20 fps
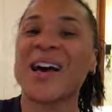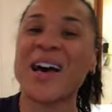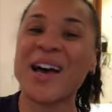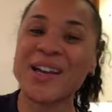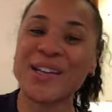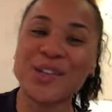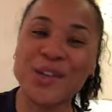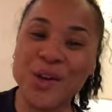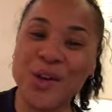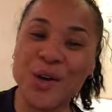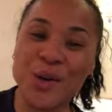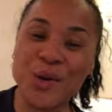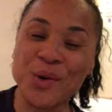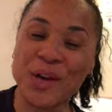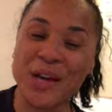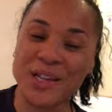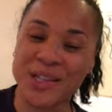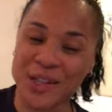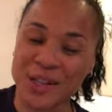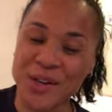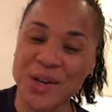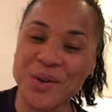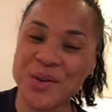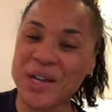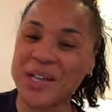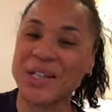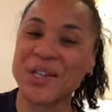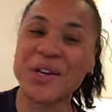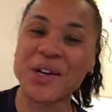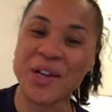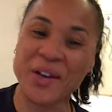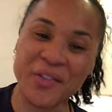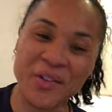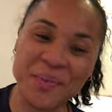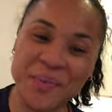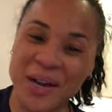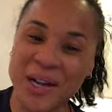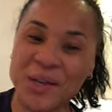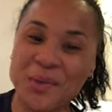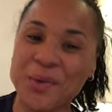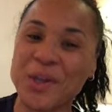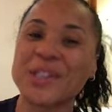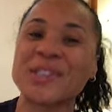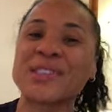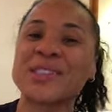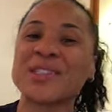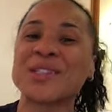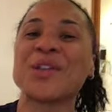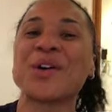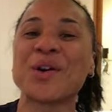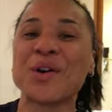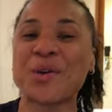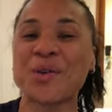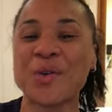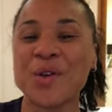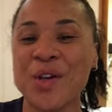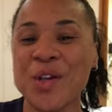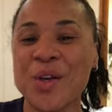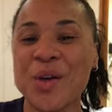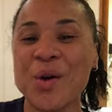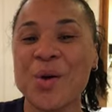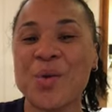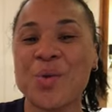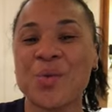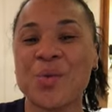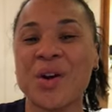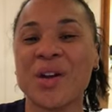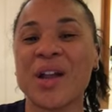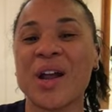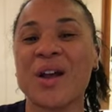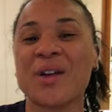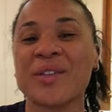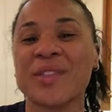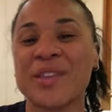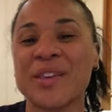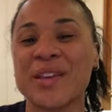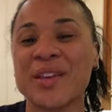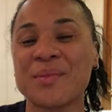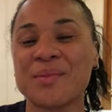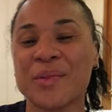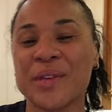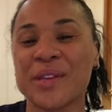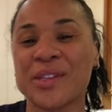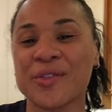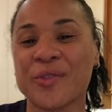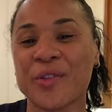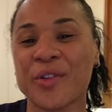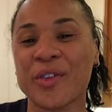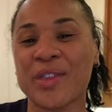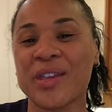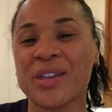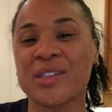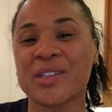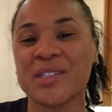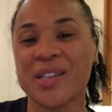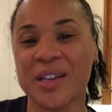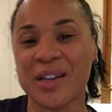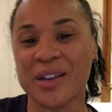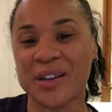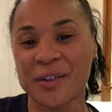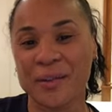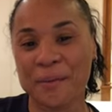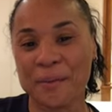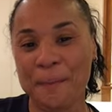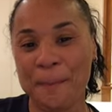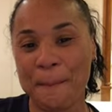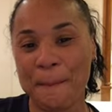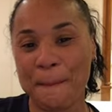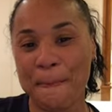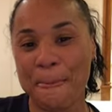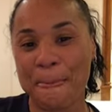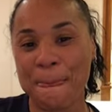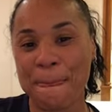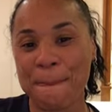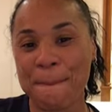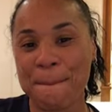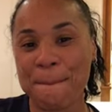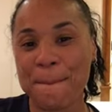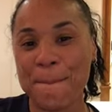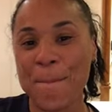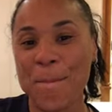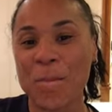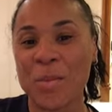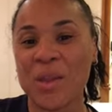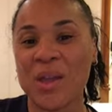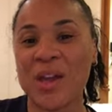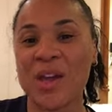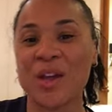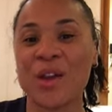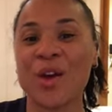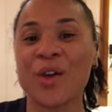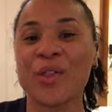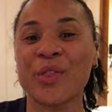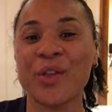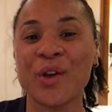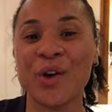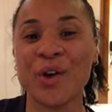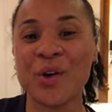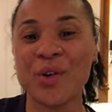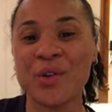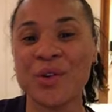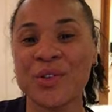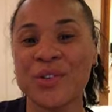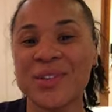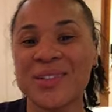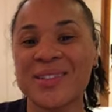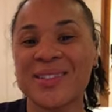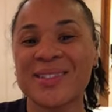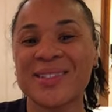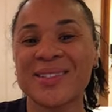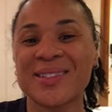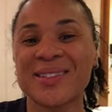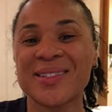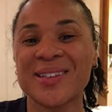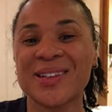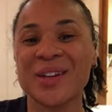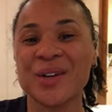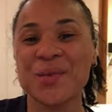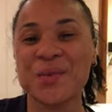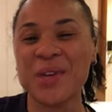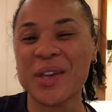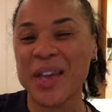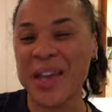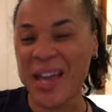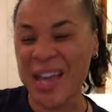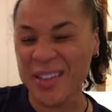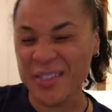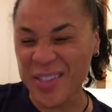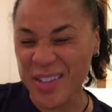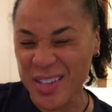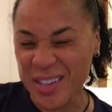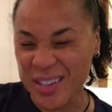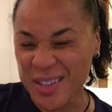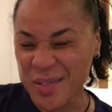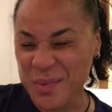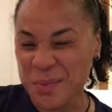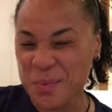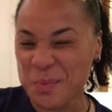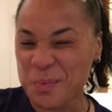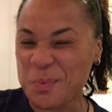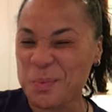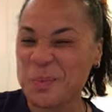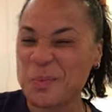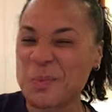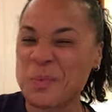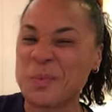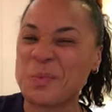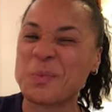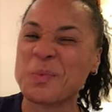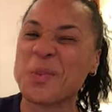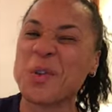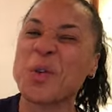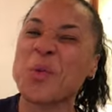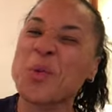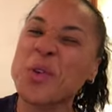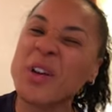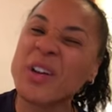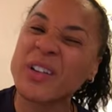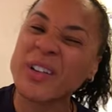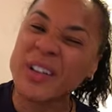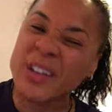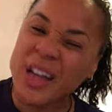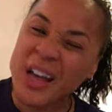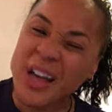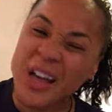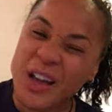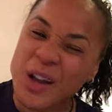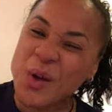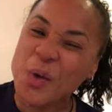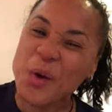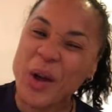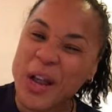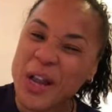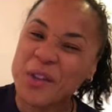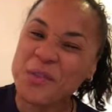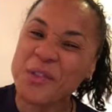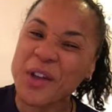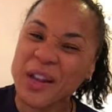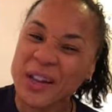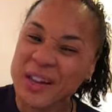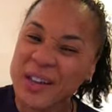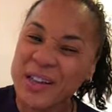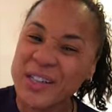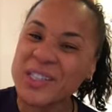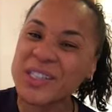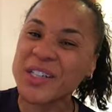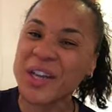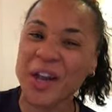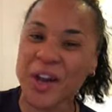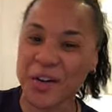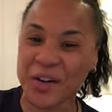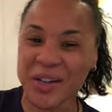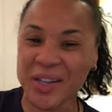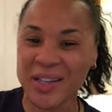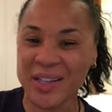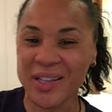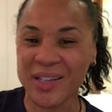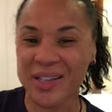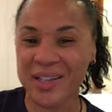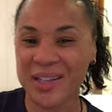I know. Everybody wants to know what our theme is for this year. And although we have it, but we're not quite ready to share it.